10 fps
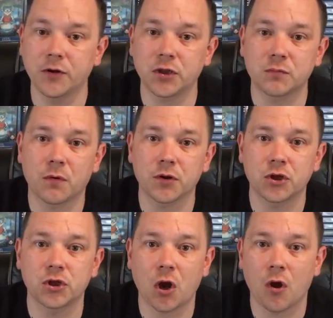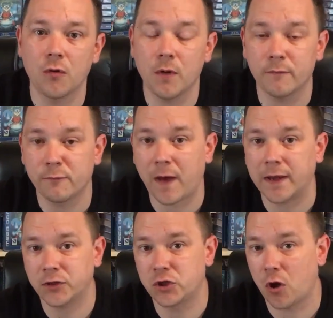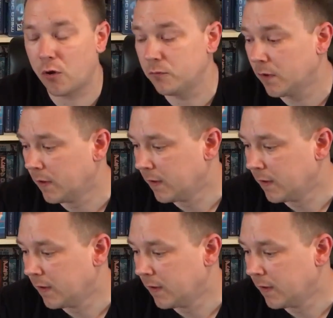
I just want to show and thank Joe